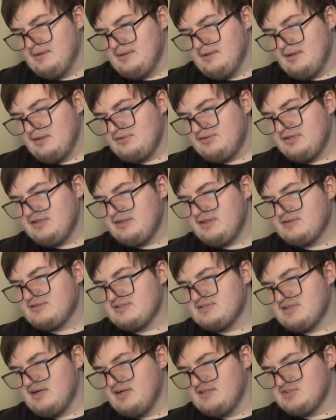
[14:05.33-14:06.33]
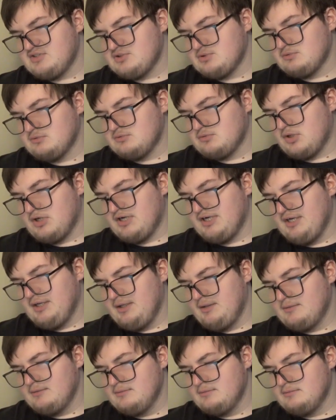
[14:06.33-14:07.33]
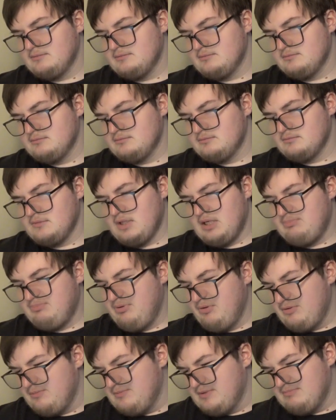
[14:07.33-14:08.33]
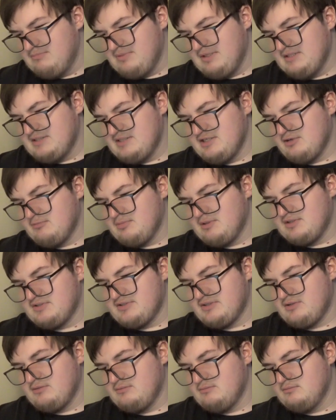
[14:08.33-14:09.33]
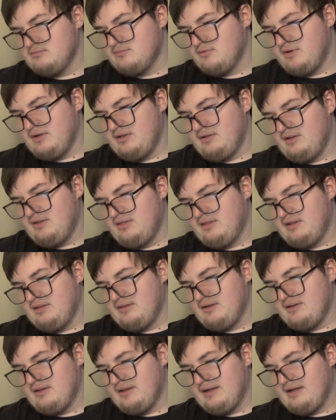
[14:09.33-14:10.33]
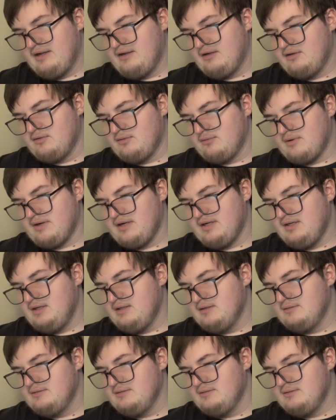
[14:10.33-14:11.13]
I think their designs are alright. I'd put them in B tier because I don't really think they're that great.